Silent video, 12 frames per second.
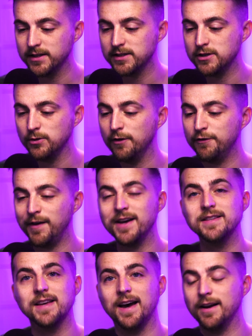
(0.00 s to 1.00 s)
this to
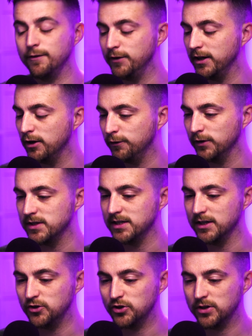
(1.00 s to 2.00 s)
effects and video
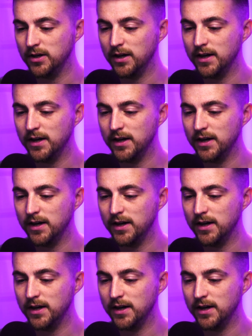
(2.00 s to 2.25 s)
footage.